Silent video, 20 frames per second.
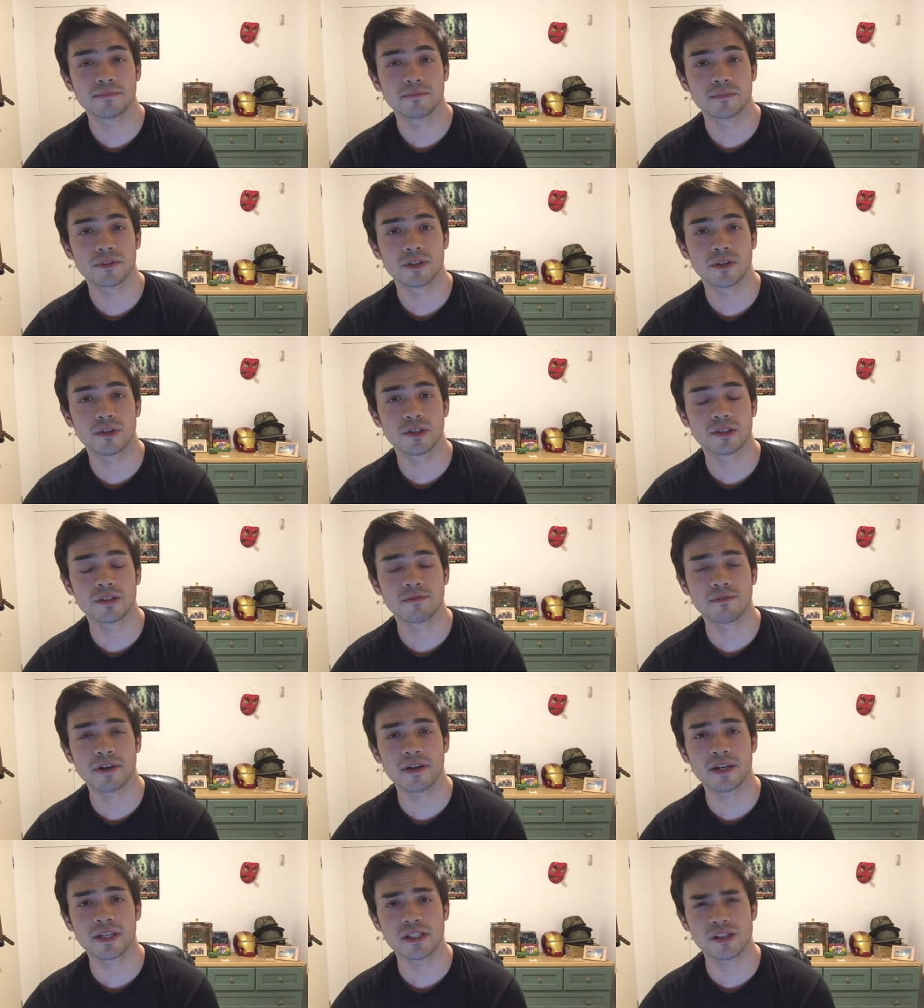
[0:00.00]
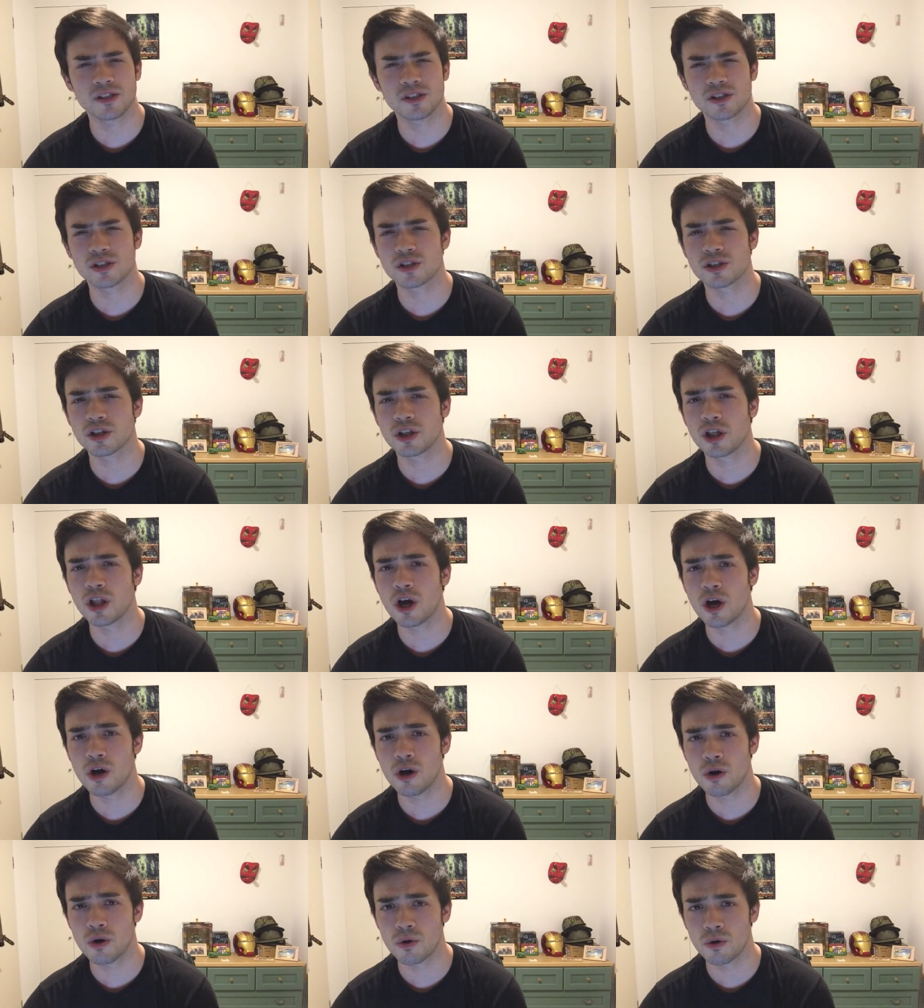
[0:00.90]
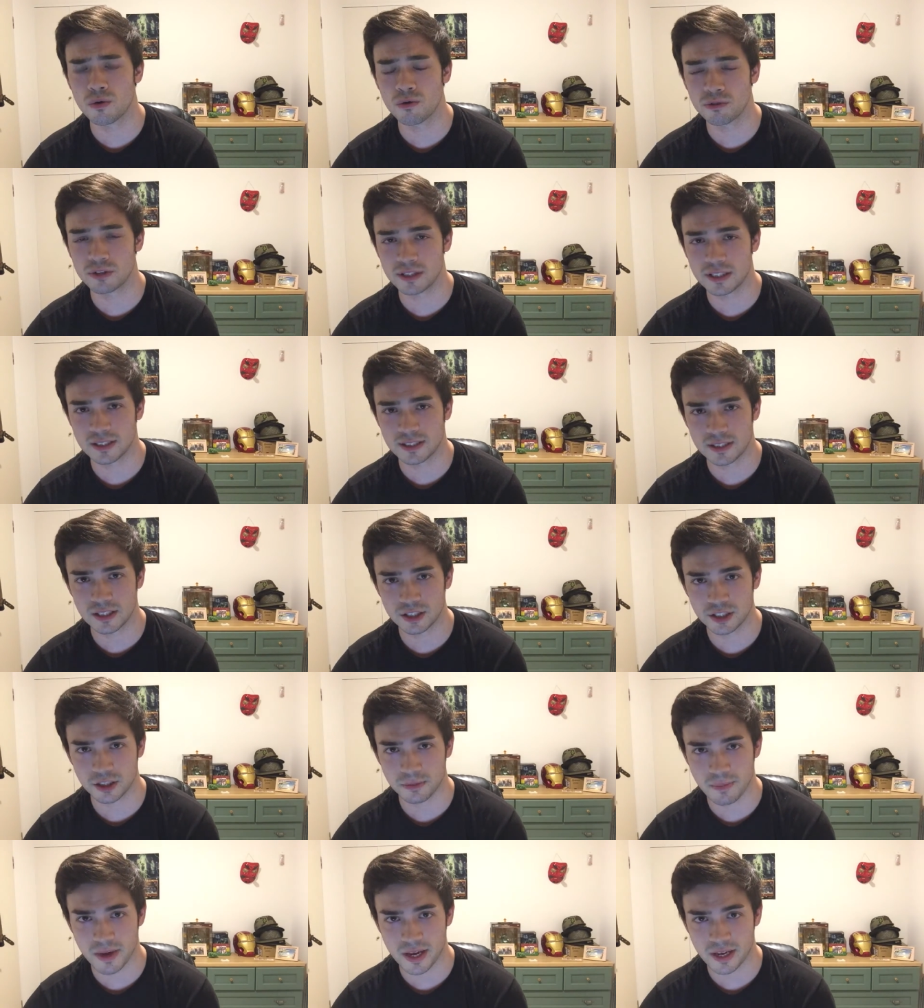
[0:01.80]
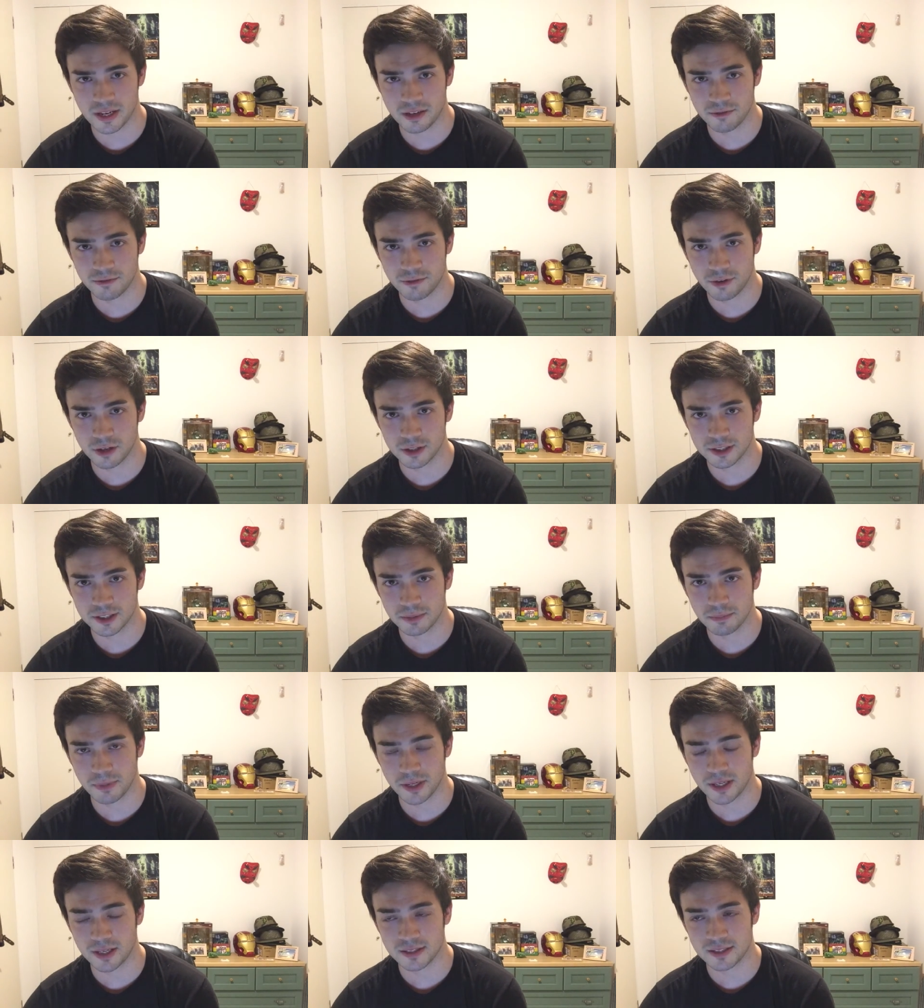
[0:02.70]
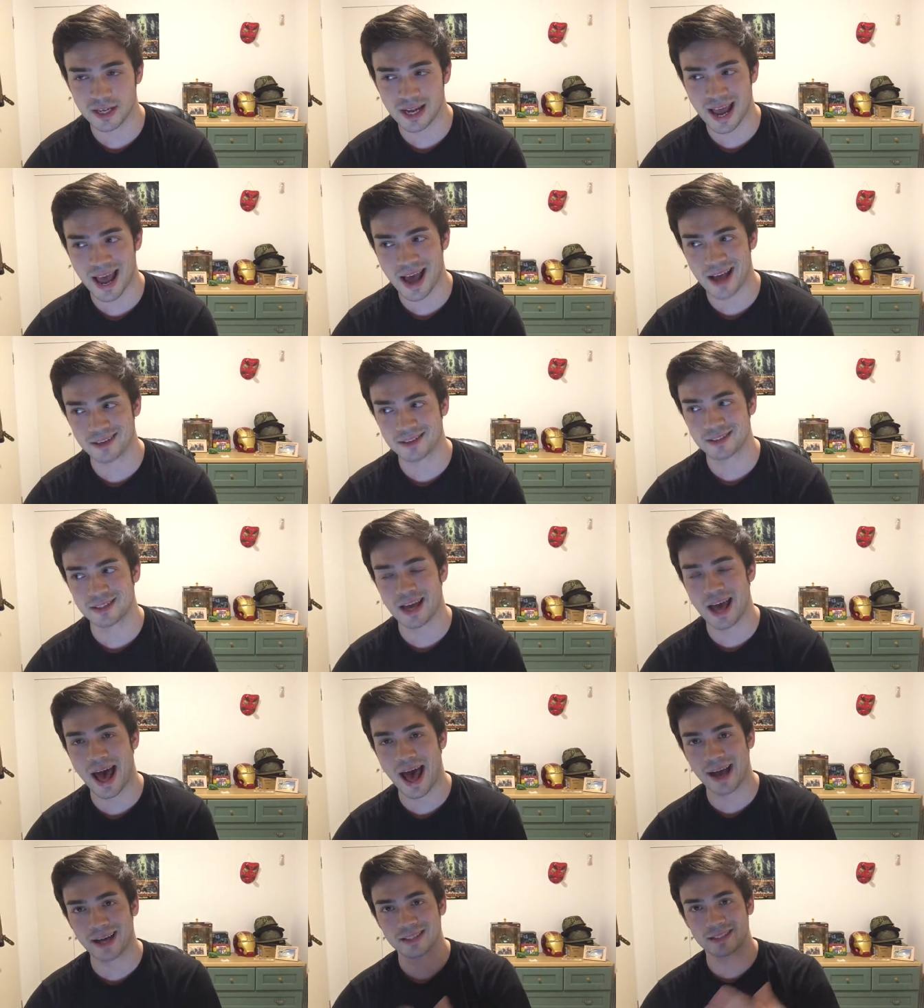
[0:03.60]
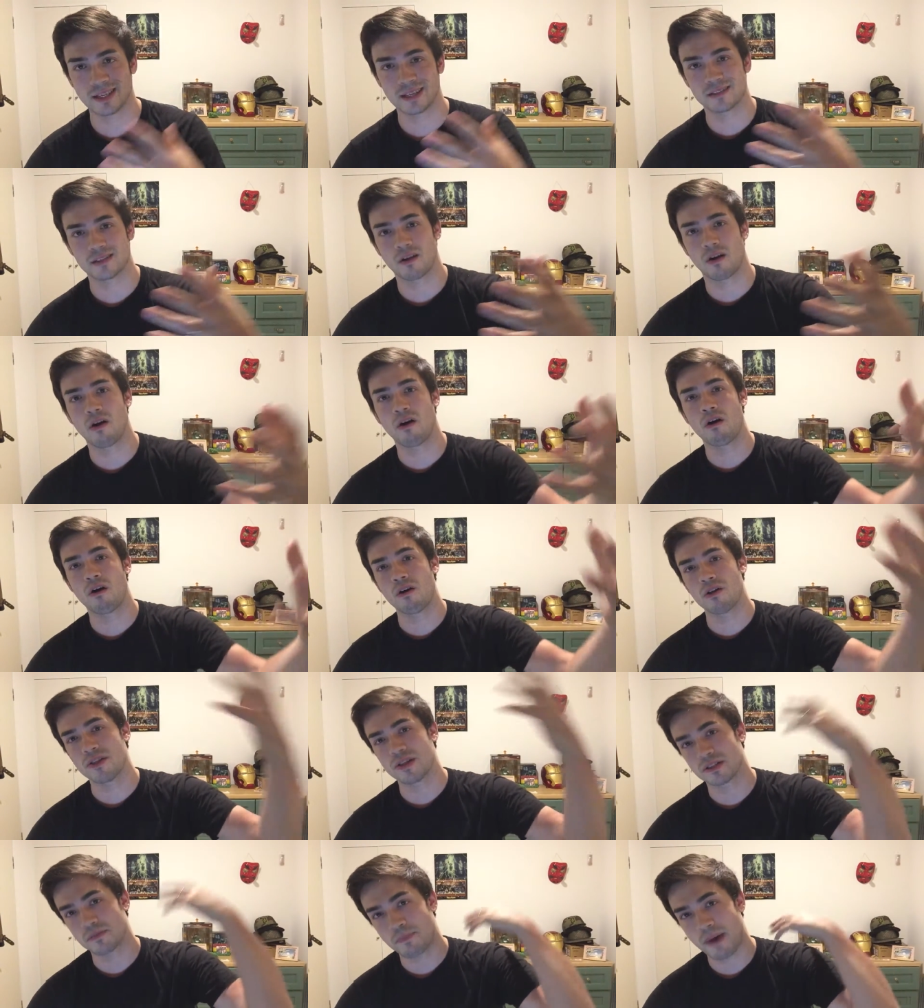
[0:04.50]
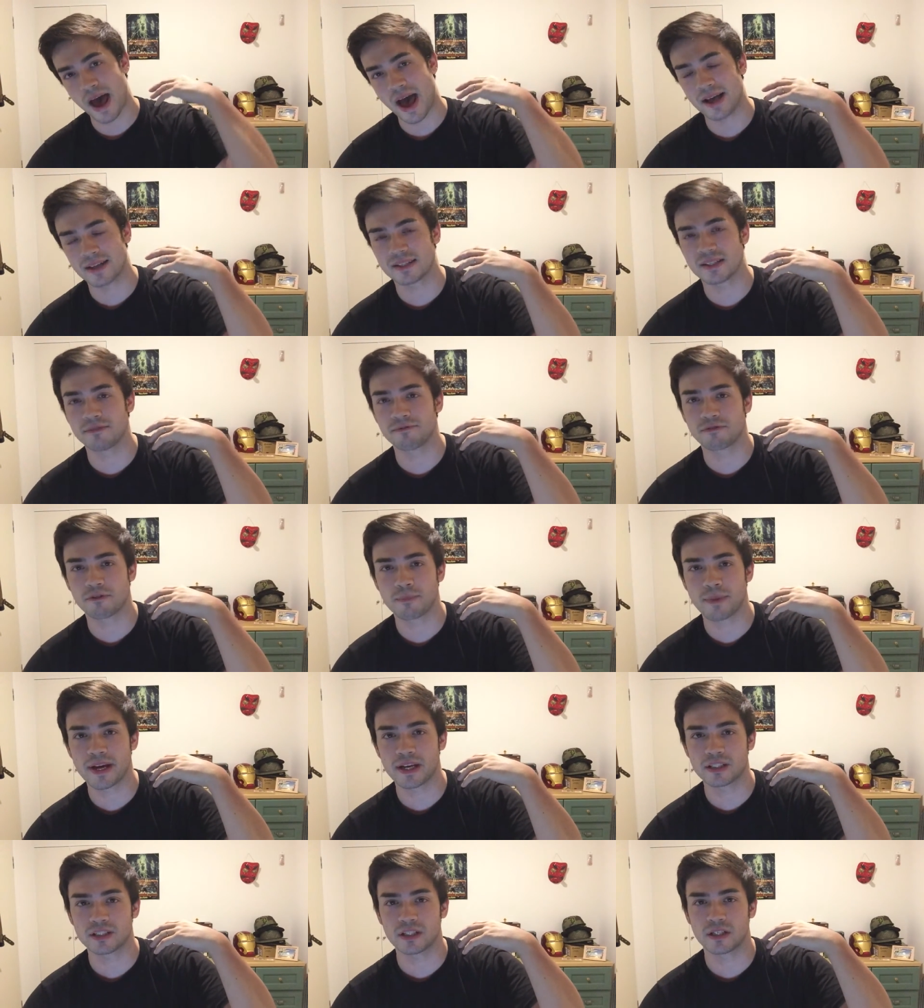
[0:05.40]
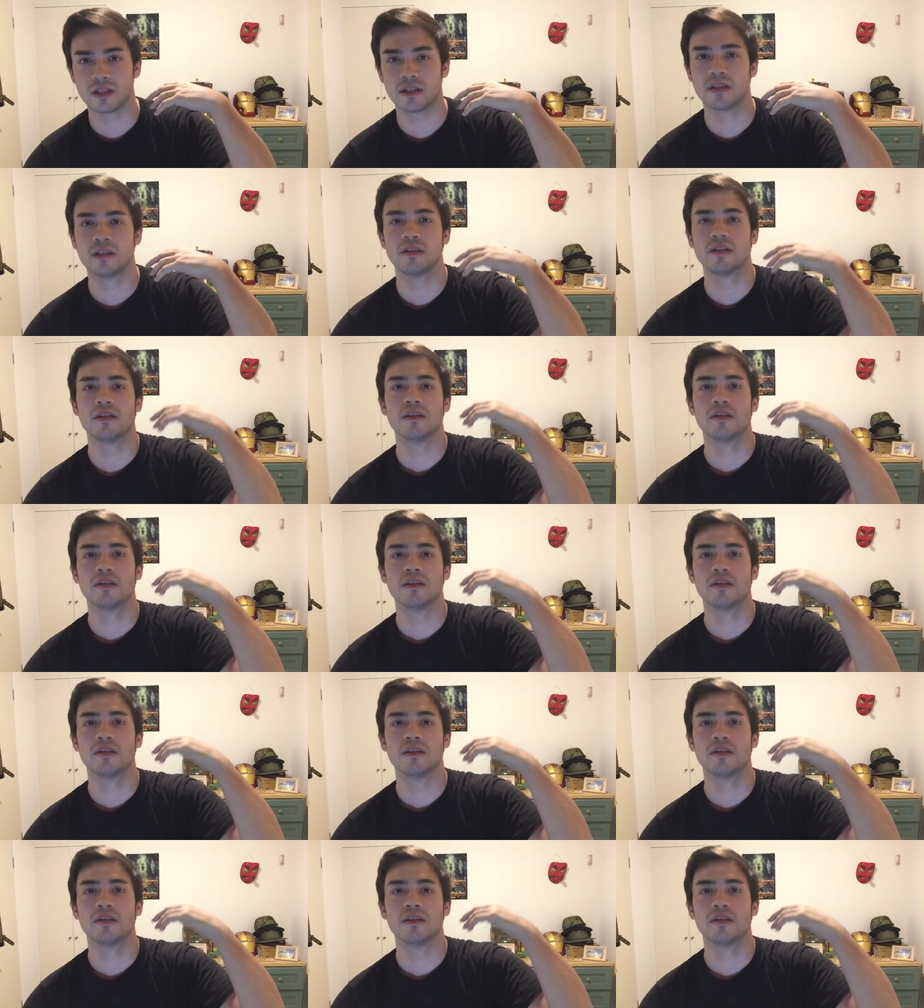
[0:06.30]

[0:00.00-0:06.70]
so it's a very slow decision making function because it has to access all this past information